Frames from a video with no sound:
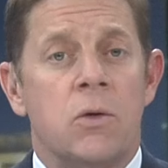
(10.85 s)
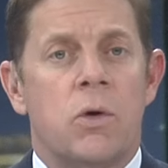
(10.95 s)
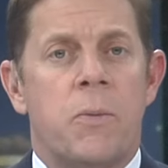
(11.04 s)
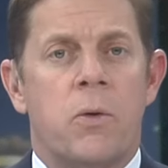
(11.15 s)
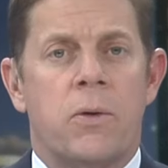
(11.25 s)

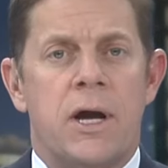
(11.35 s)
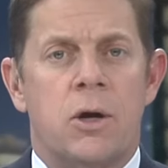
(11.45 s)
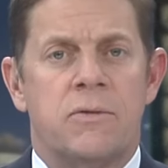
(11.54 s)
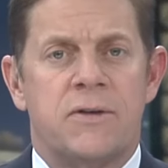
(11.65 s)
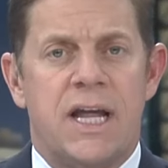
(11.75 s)
Reporter
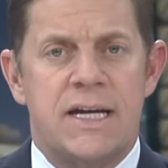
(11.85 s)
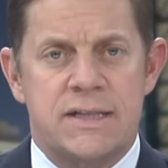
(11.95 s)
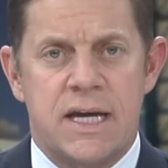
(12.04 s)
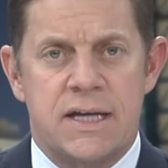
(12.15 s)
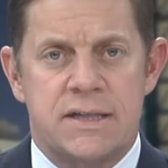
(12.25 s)
Aaron
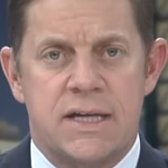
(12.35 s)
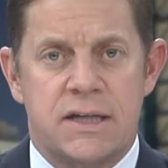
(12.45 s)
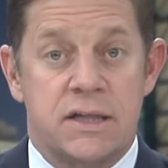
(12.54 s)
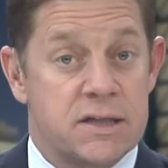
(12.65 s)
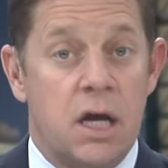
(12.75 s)
Velasquez
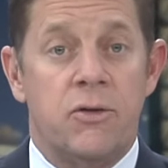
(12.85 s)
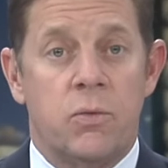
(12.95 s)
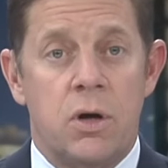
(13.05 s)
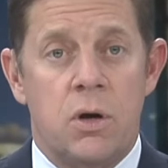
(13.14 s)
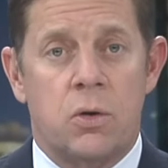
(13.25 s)
takes us on the
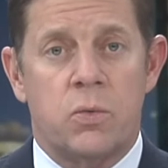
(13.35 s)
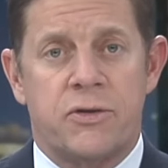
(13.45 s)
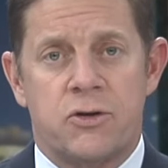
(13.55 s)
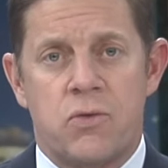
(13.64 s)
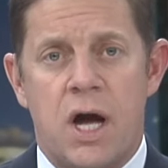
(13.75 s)
road
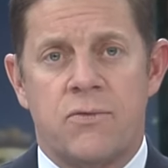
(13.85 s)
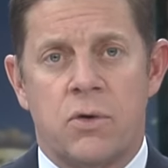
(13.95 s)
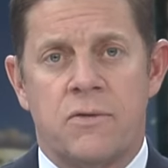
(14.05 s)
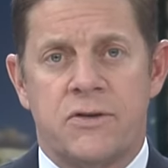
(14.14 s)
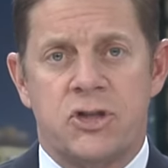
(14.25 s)
with the
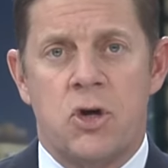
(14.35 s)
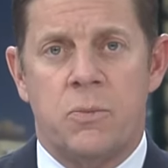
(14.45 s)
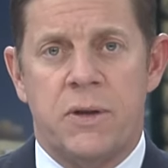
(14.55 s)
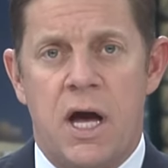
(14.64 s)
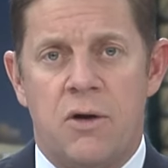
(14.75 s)
driver of a
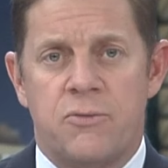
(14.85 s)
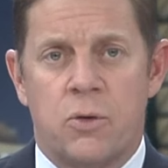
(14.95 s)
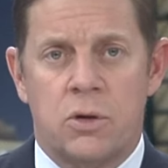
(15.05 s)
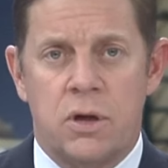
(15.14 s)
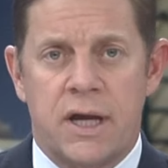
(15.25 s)
snowplow
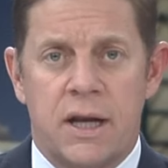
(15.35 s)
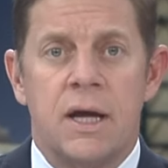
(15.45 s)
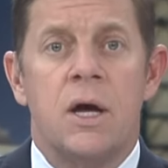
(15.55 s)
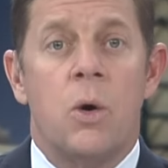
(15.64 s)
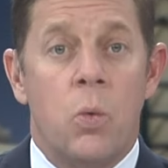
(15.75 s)
for a look at
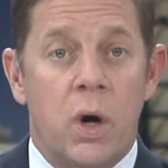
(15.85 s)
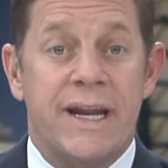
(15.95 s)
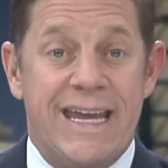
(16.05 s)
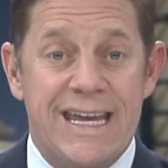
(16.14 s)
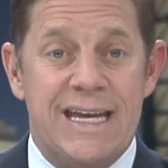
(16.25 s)
what
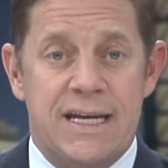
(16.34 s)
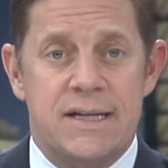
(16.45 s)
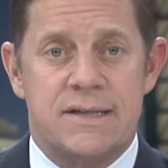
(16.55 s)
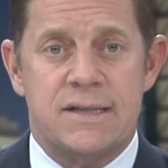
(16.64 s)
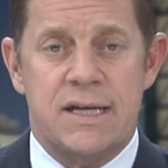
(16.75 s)
he
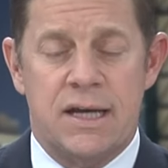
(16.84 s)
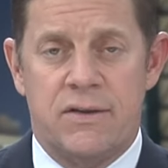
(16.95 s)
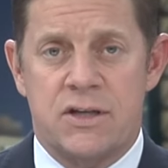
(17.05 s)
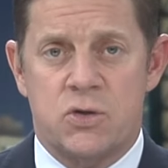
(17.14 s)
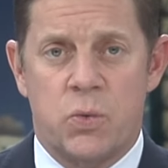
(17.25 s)
is
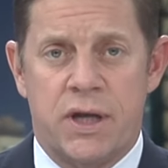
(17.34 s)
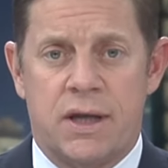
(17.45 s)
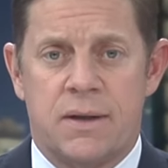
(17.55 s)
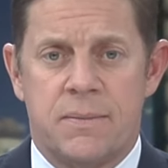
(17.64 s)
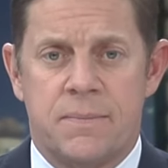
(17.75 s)
seeing this week.